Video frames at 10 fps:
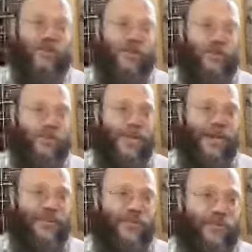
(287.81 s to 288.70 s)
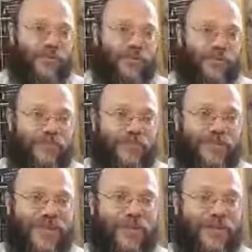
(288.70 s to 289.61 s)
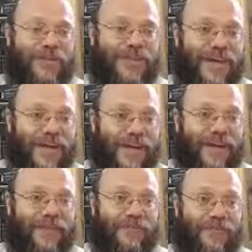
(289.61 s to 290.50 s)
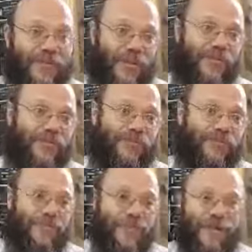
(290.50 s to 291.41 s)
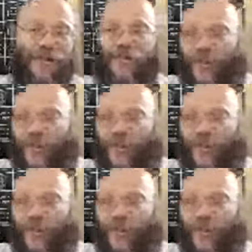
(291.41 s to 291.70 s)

do we have to say what is the halacha? No, we